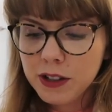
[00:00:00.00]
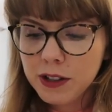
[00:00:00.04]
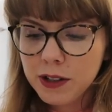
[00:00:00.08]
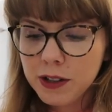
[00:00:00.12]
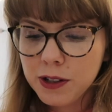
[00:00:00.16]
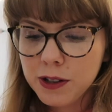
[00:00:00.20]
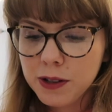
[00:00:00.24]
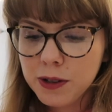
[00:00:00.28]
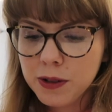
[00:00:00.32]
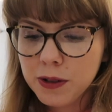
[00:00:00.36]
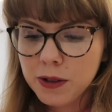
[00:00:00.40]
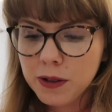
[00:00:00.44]

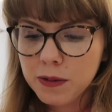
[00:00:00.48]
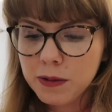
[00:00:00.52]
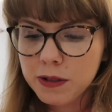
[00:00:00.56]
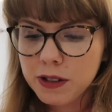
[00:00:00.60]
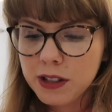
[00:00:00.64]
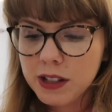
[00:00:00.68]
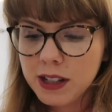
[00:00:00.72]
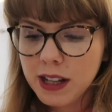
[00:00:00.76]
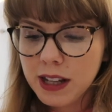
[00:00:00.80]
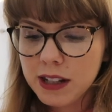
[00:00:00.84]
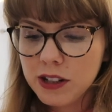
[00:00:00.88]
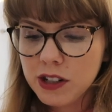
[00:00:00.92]
you
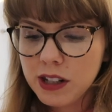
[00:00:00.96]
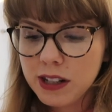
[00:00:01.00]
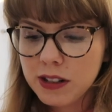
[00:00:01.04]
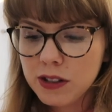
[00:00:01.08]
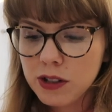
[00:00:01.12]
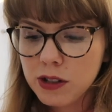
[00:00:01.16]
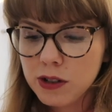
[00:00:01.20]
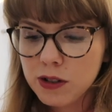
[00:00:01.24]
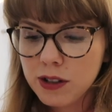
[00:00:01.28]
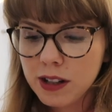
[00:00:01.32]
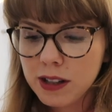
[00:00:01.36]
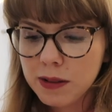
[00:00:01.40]
once you get a
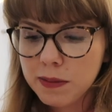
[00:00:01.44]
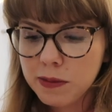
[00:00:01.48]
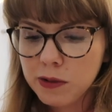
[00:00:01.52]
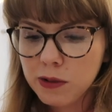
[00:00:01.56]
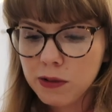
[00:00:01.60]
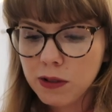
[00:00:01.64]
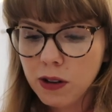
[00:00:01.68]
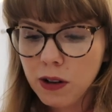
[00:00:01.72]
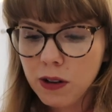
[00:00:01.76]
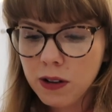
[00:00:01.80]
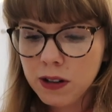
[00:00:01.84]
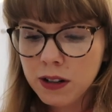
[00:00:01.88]
chance to try them
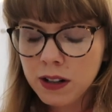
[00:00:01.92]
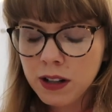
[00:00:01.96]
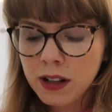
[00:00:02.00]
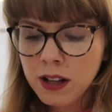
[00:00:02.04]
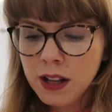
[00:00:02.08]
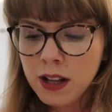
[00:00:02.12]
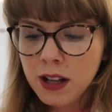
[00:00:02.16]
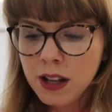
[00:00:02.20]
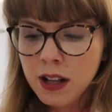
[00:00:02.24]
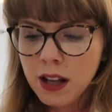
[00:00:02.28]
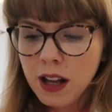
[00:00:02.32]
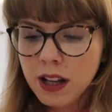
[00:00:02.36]
all on.